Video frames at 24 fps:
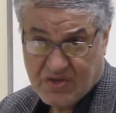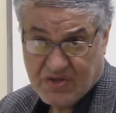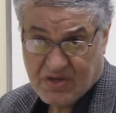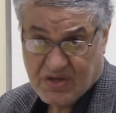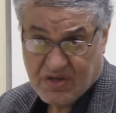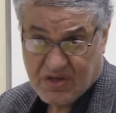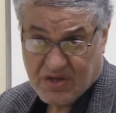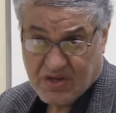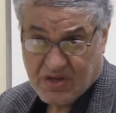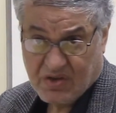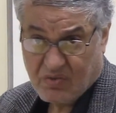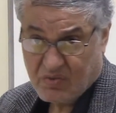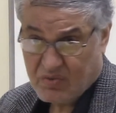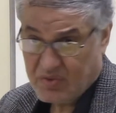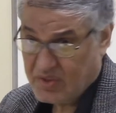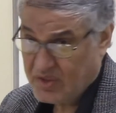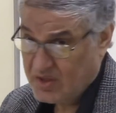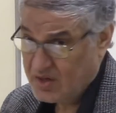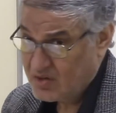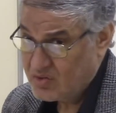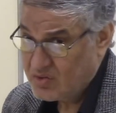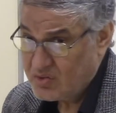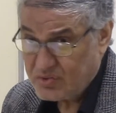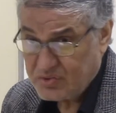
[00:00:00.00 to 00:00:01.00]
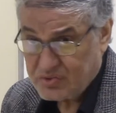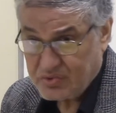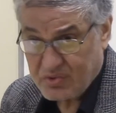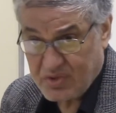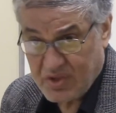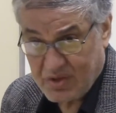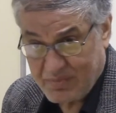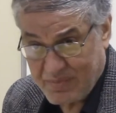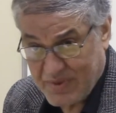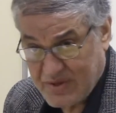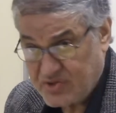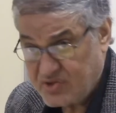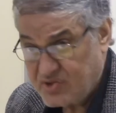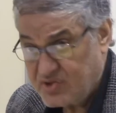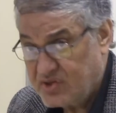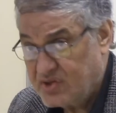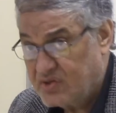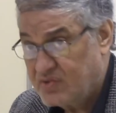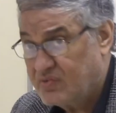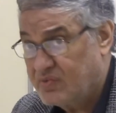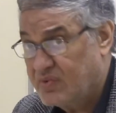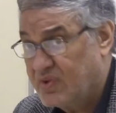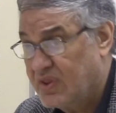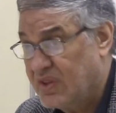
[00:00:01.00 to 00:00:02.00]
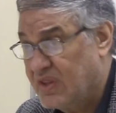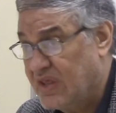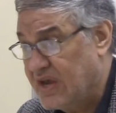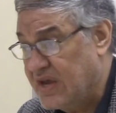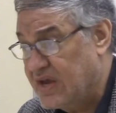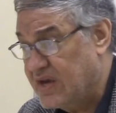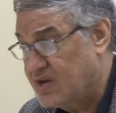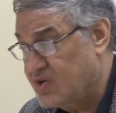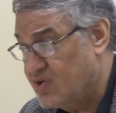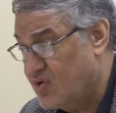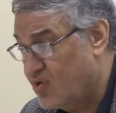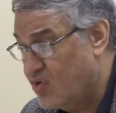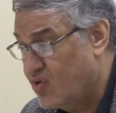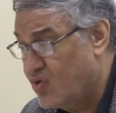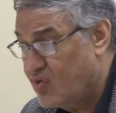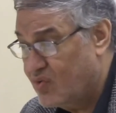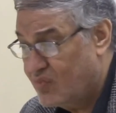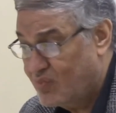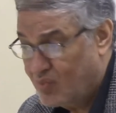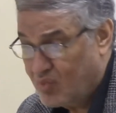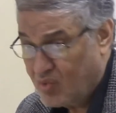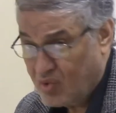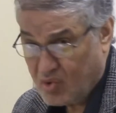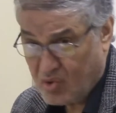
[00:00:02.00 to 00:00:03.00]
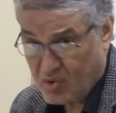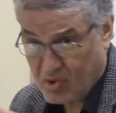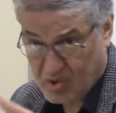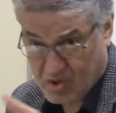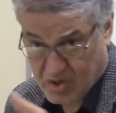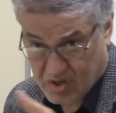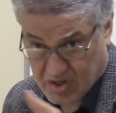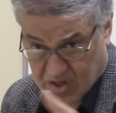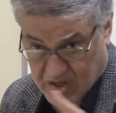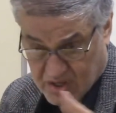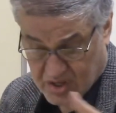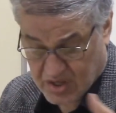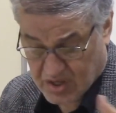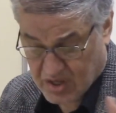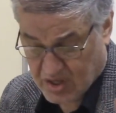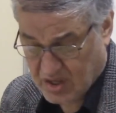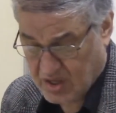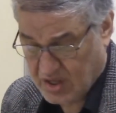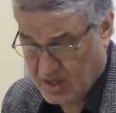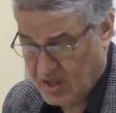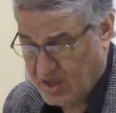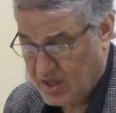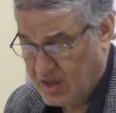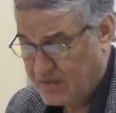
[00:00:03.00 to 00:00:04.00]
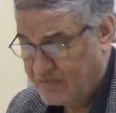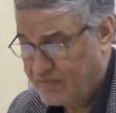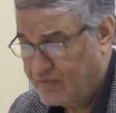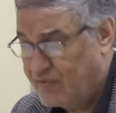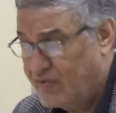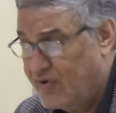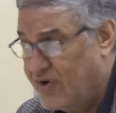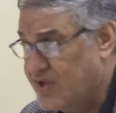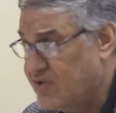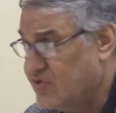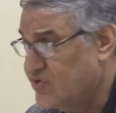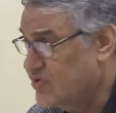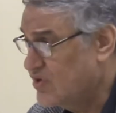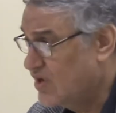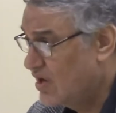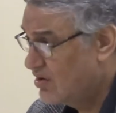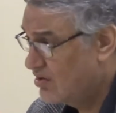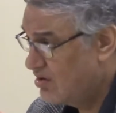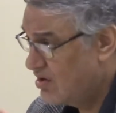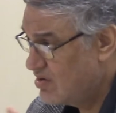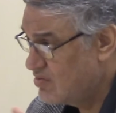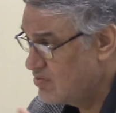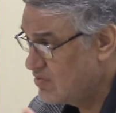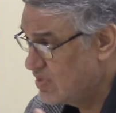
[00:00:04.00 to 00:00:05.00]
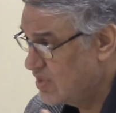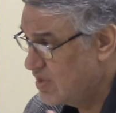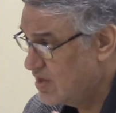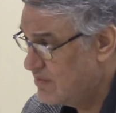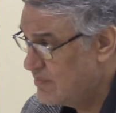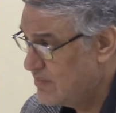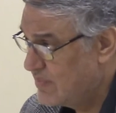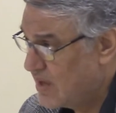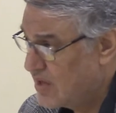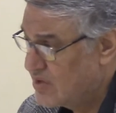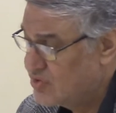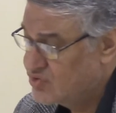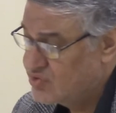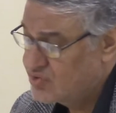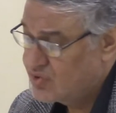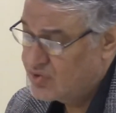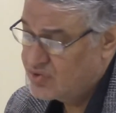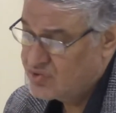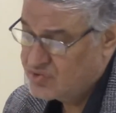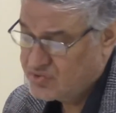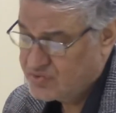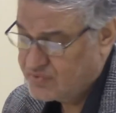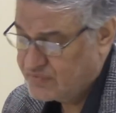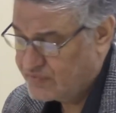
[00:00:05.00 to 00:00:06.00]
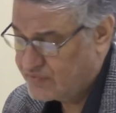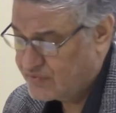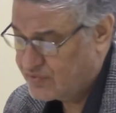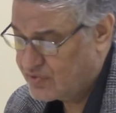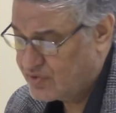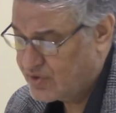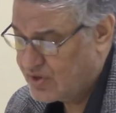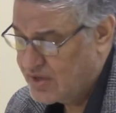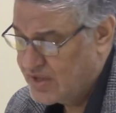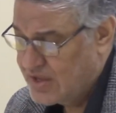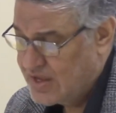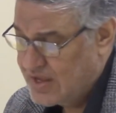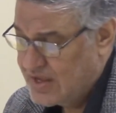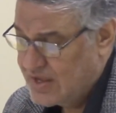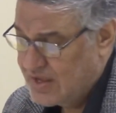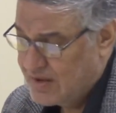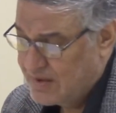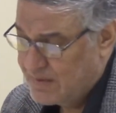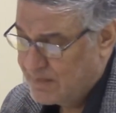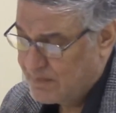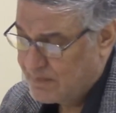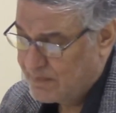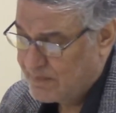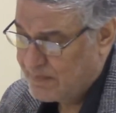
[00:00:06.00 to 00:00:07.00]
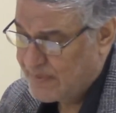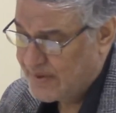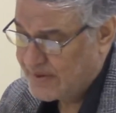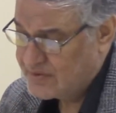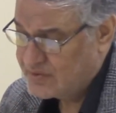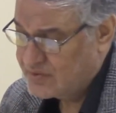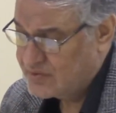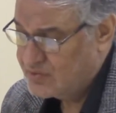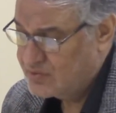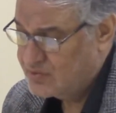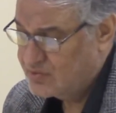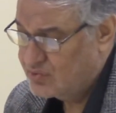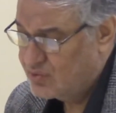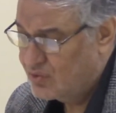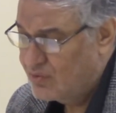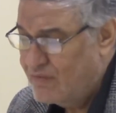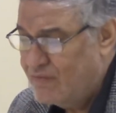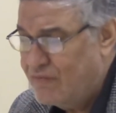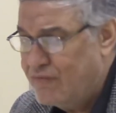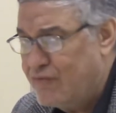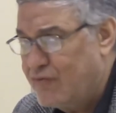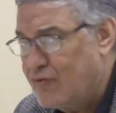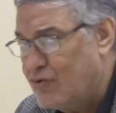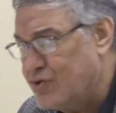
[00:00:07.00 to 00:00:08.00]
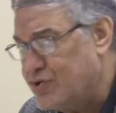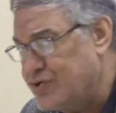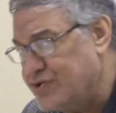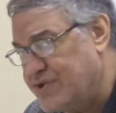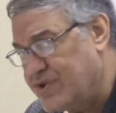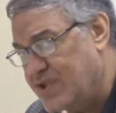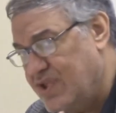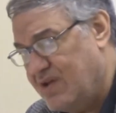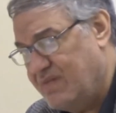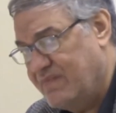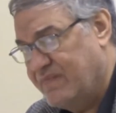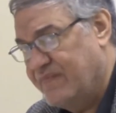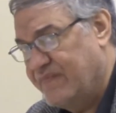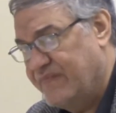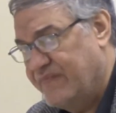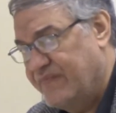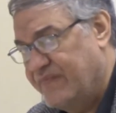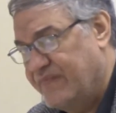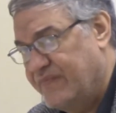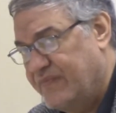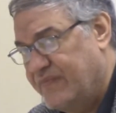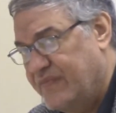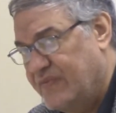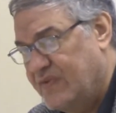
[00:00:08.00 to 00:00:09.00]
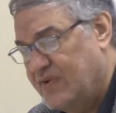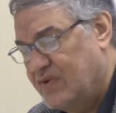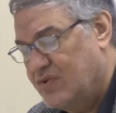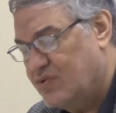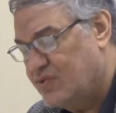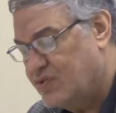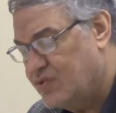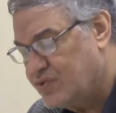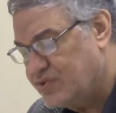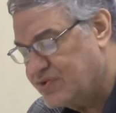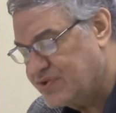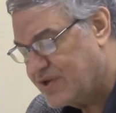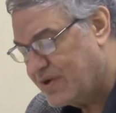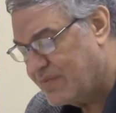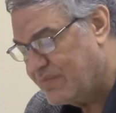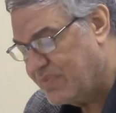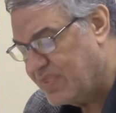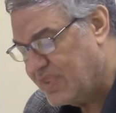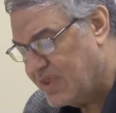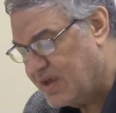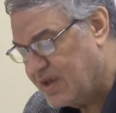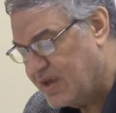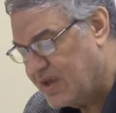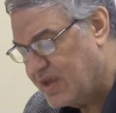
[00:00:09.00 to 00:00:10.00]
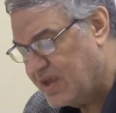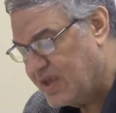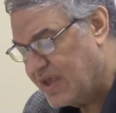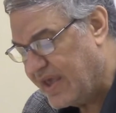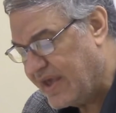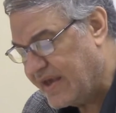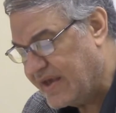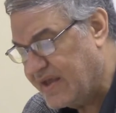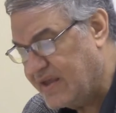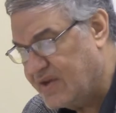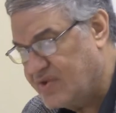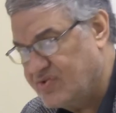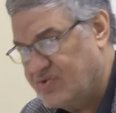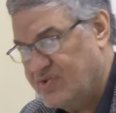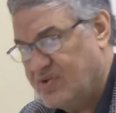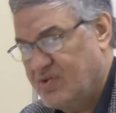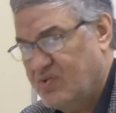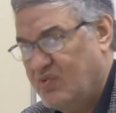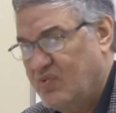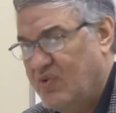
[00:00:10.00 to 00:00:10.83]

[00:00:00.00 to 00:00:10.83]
when they go to the masjid, when they know more friends around them, and so on and so forth. But don't force them to do something against their will.